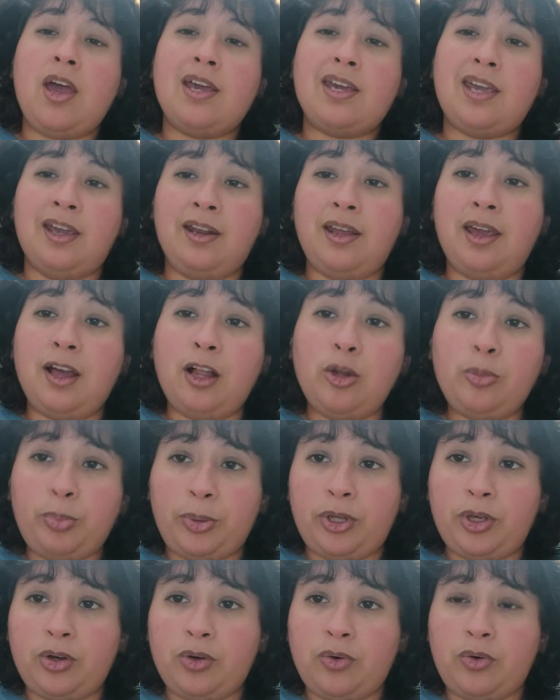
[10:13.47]
can help
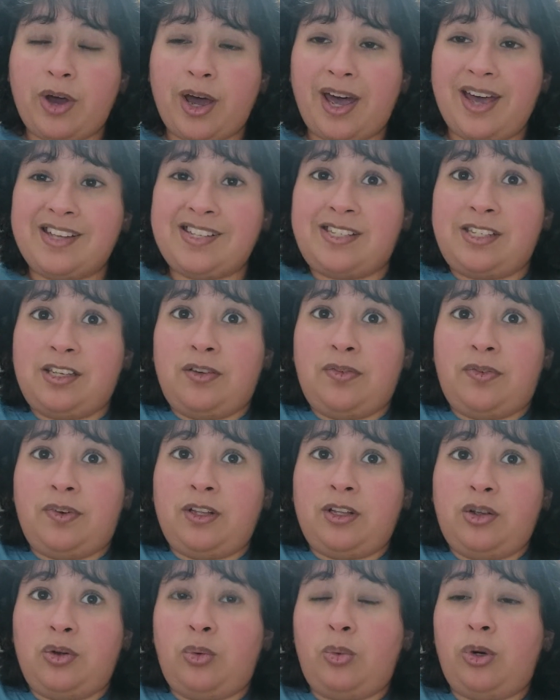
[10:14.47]
you as if
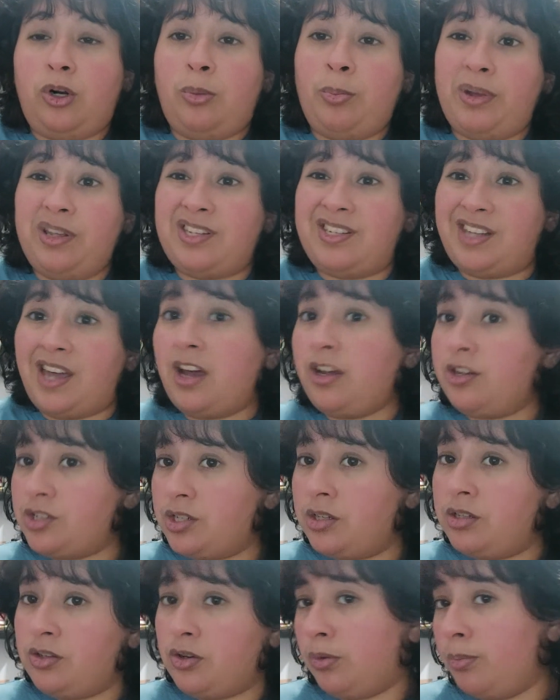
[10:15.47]
you were
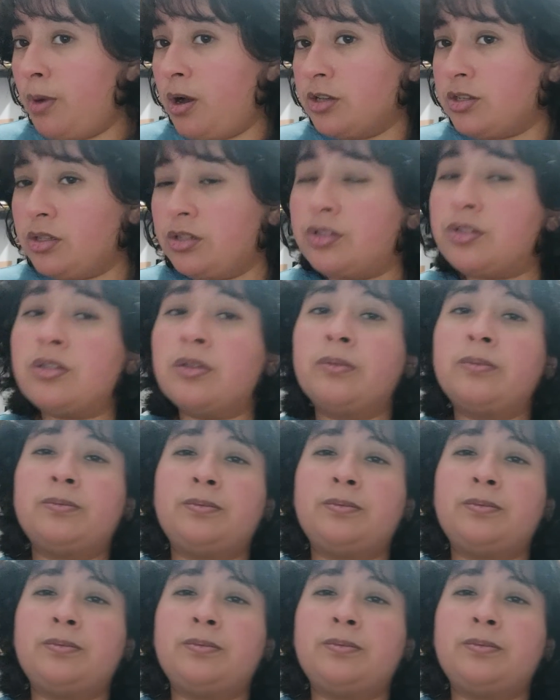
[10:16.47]
massaging your muscles.